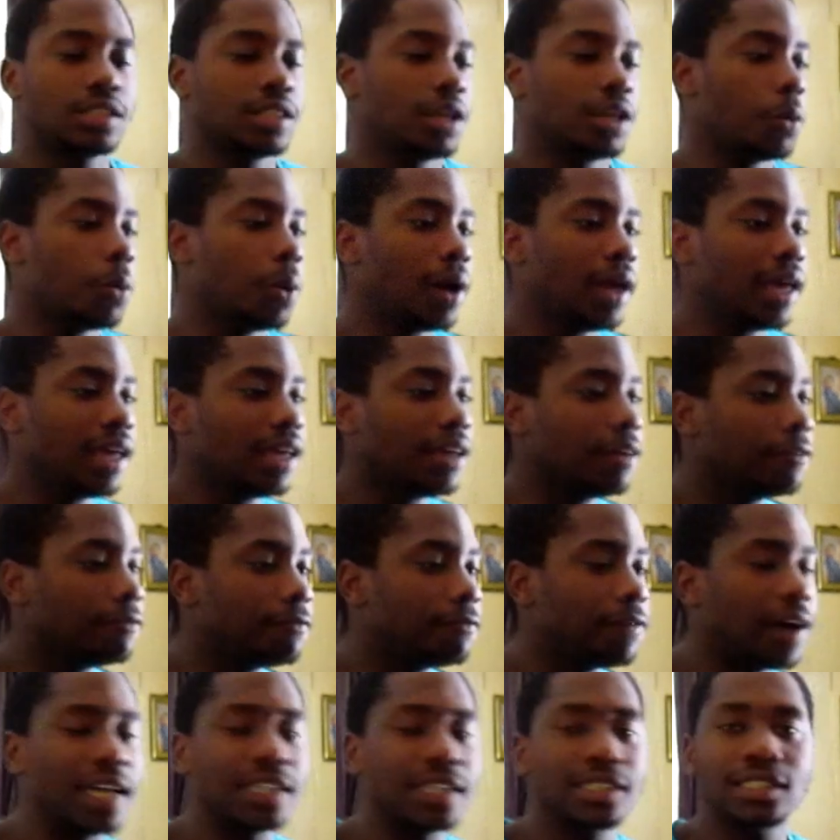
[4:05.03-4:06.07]
The way he
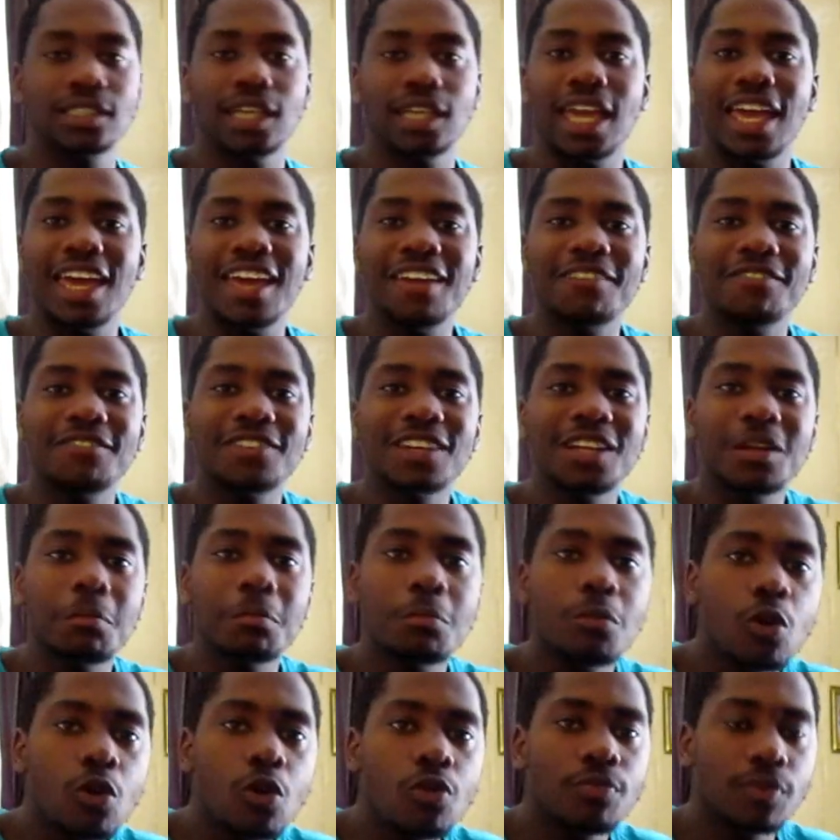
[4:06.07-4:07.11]
fights, every
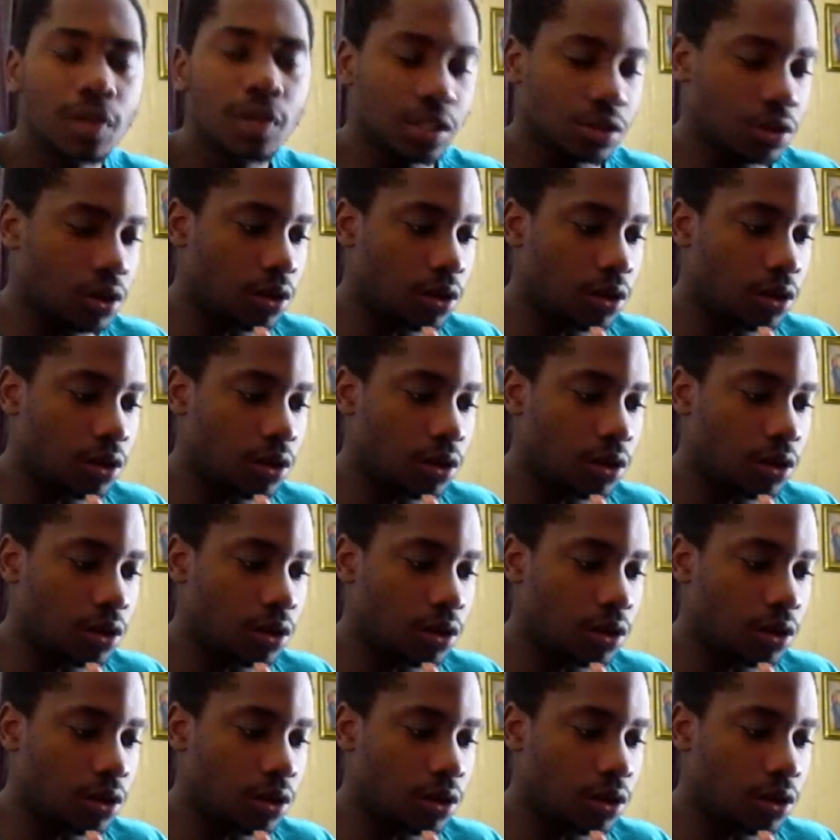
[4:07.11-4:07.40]
movement